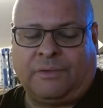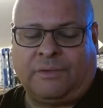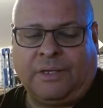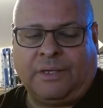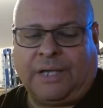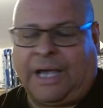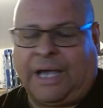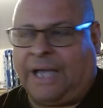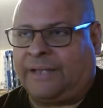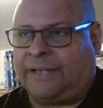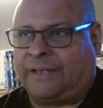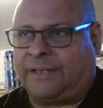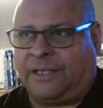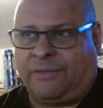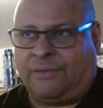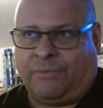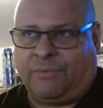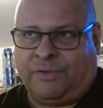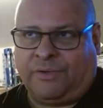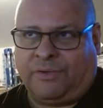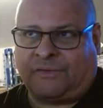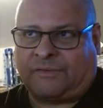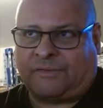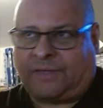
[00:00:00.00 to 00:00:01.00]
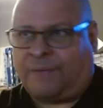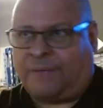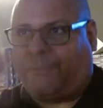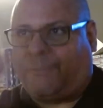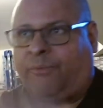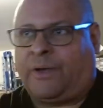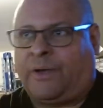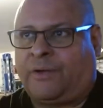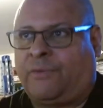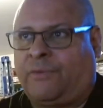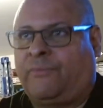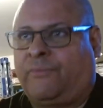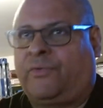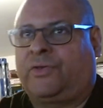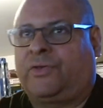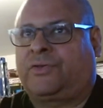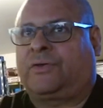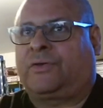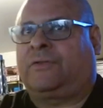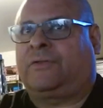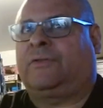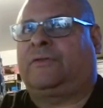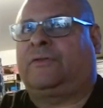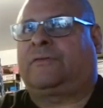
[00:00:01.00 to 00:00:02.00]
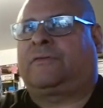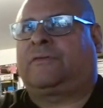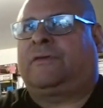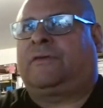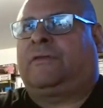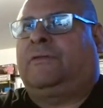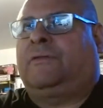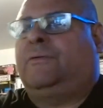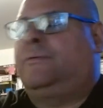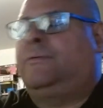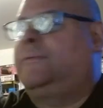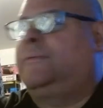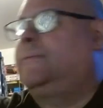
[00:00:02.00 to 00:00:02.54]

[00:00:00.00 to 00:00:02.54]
I think we just skip right over each other the signal.